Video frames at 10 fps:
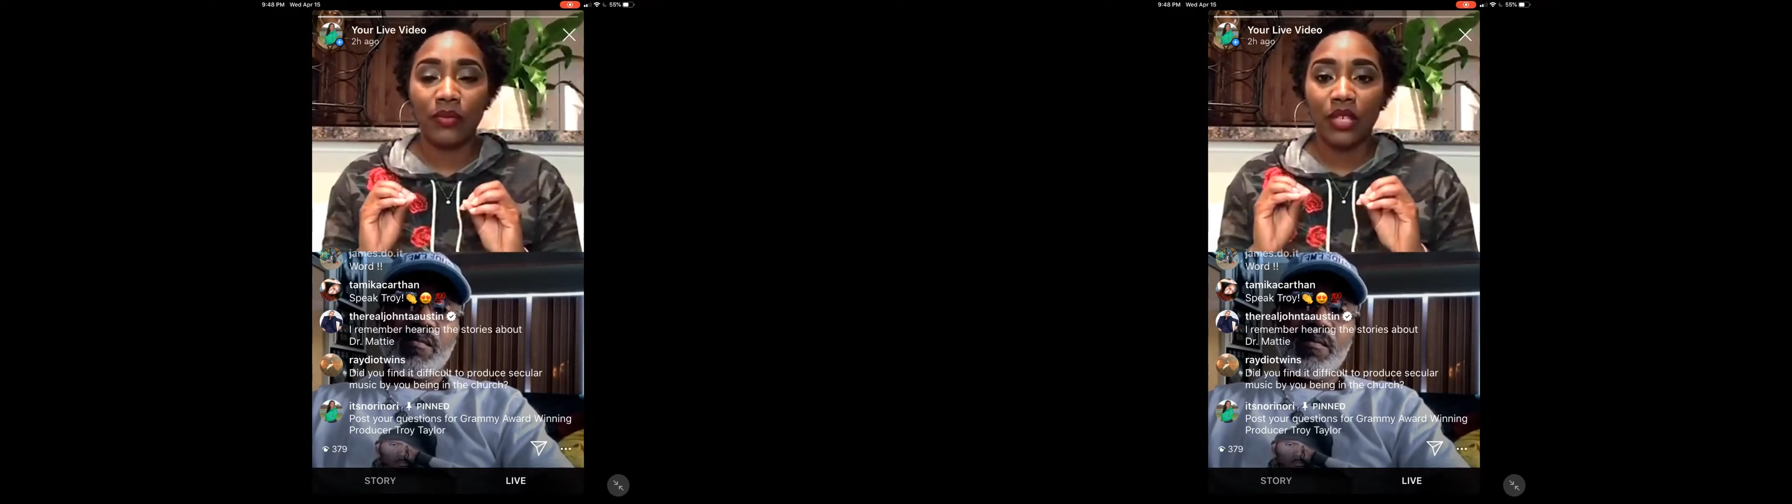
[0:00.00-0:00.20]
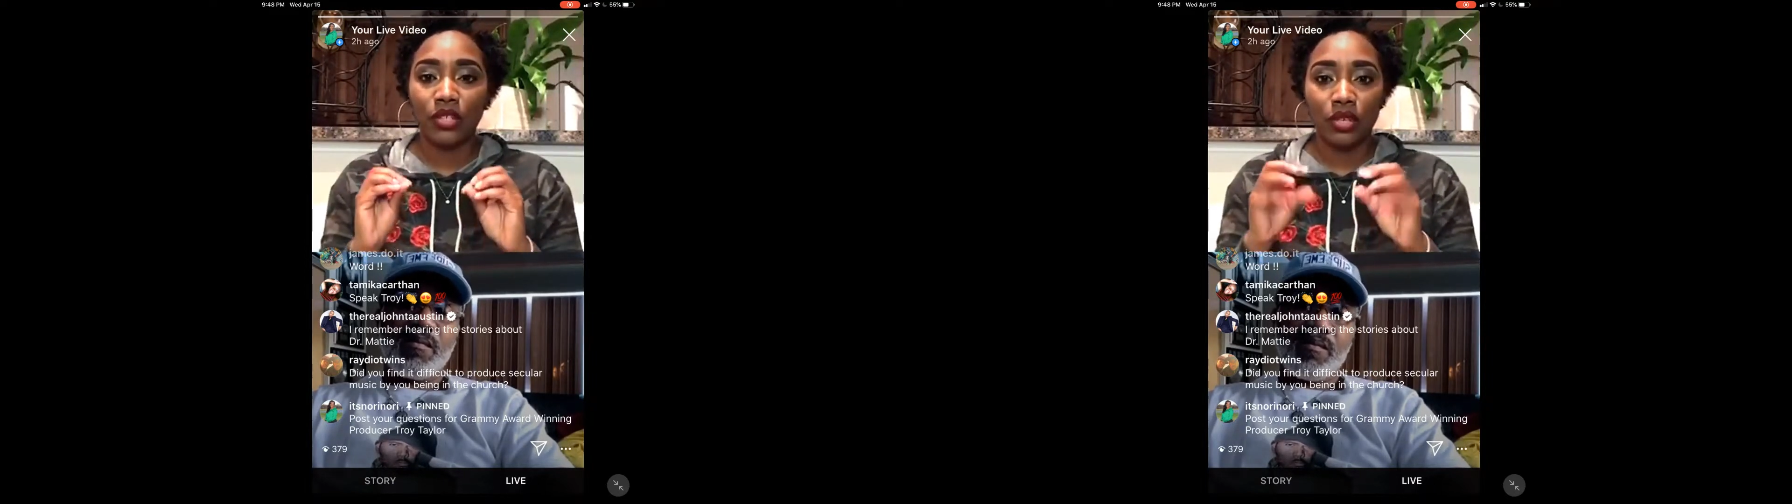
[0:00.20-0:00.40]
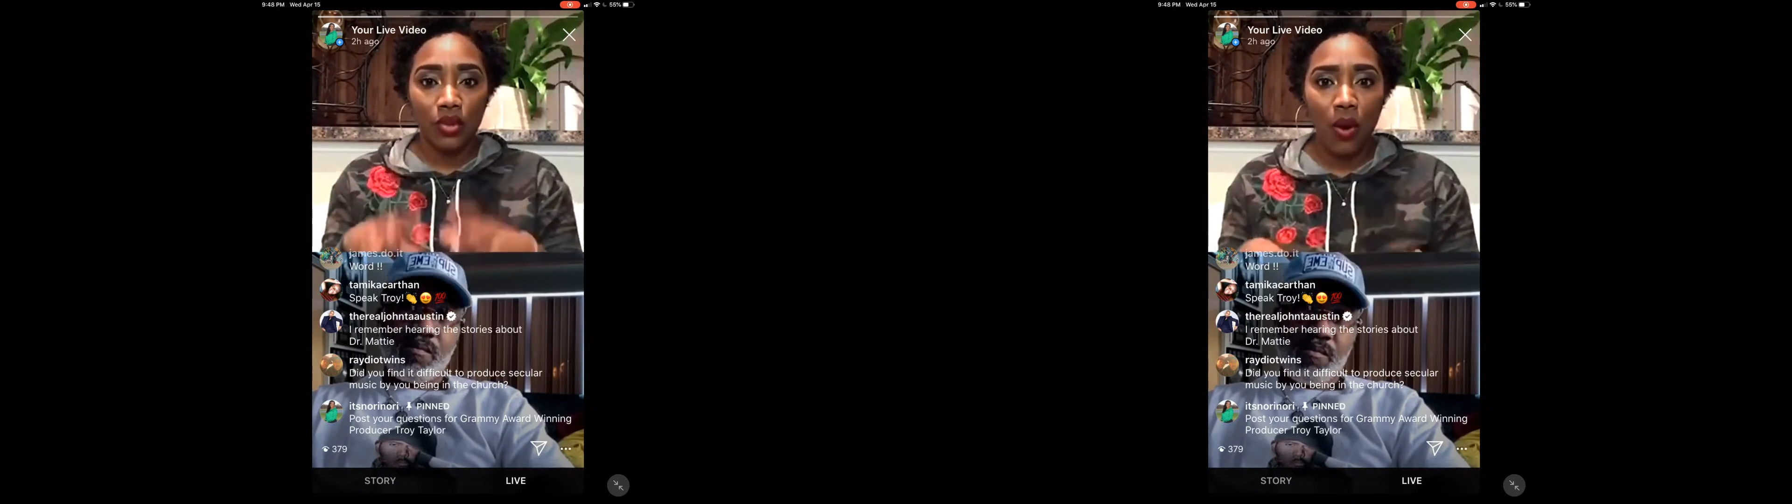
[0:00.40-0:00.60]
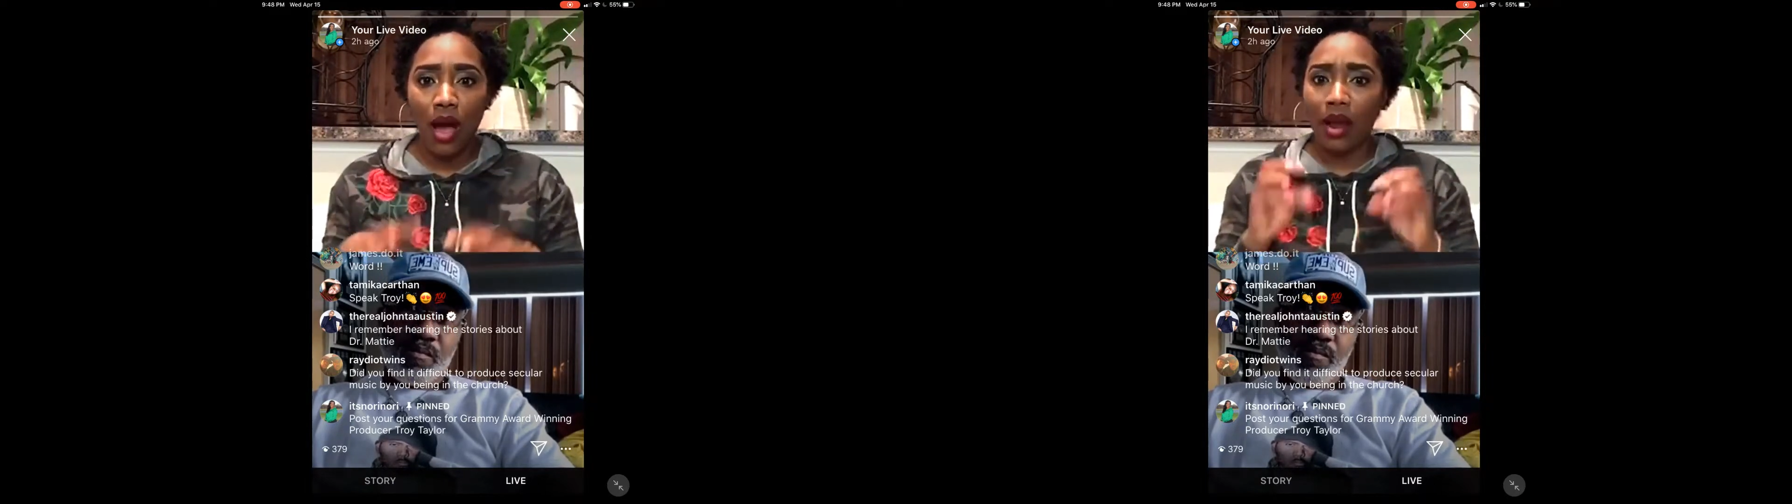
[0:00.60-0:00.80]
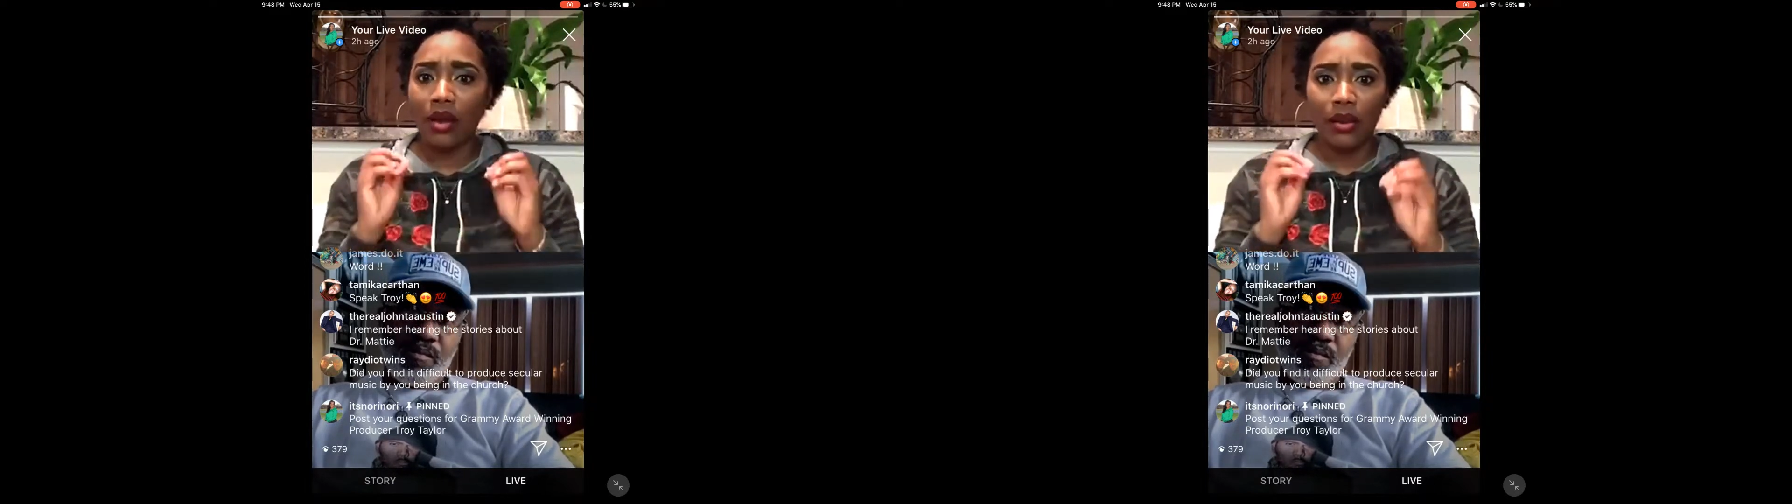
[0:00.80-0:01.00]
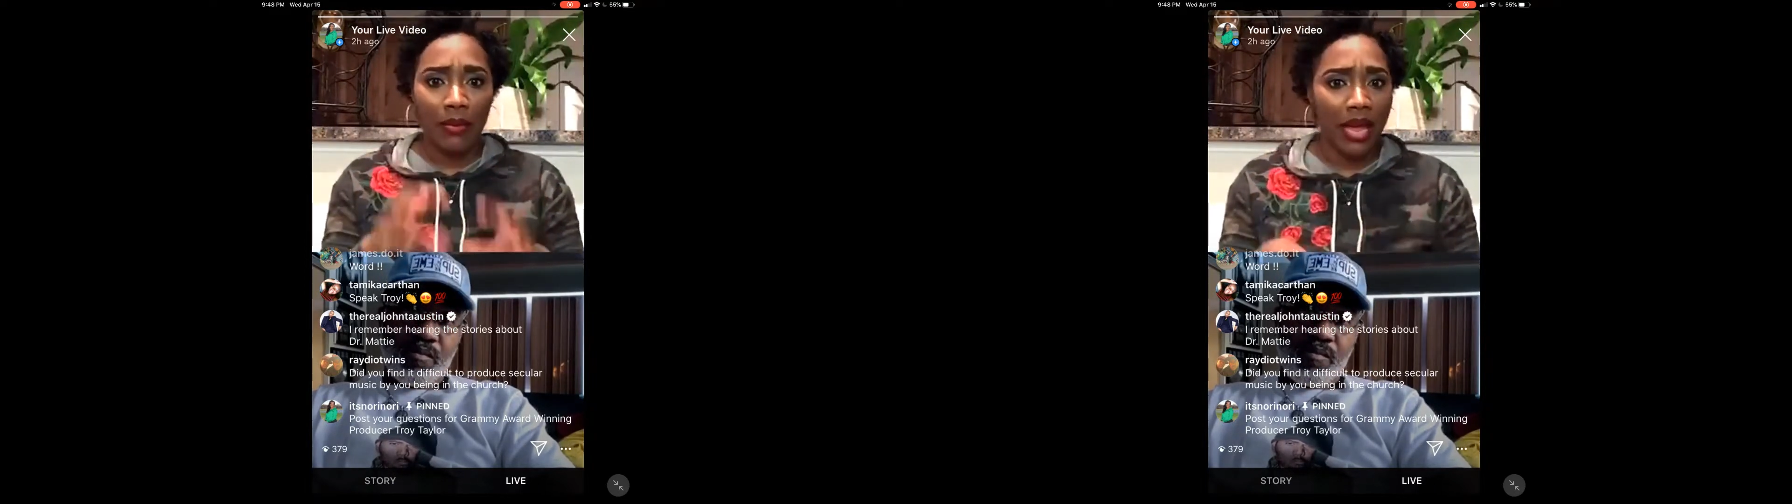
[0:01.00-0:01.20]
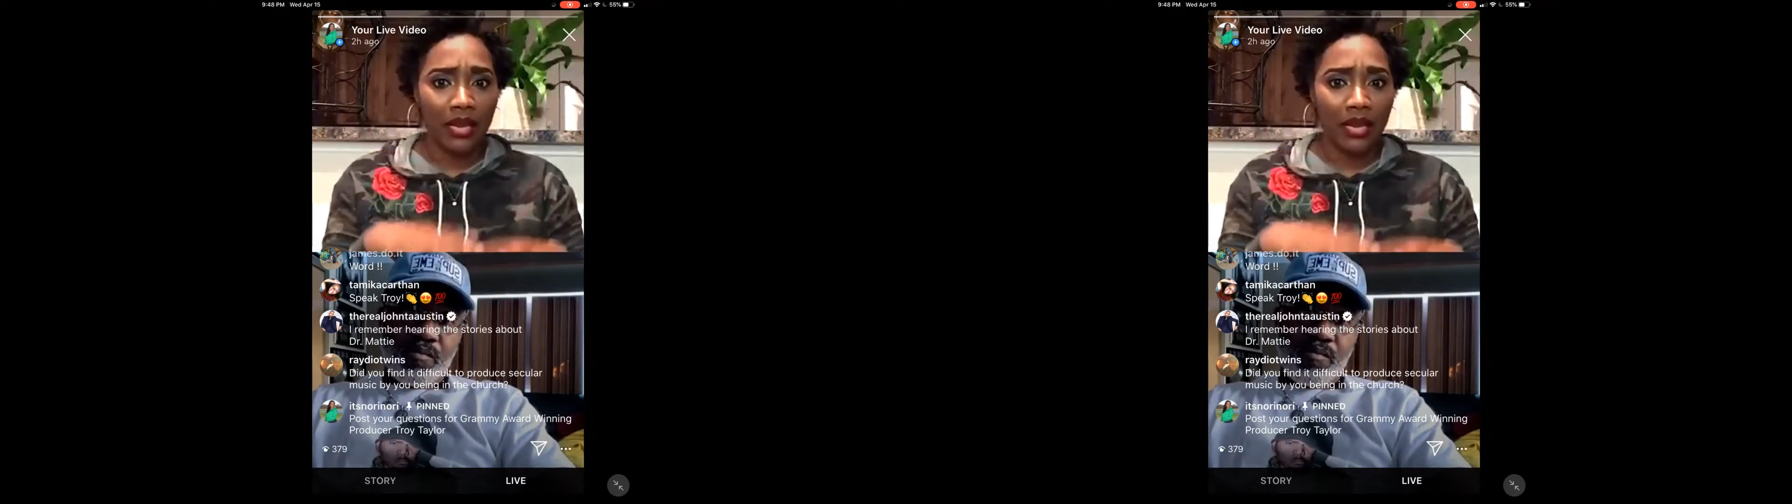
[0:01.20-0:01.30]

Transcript: church choir and the band?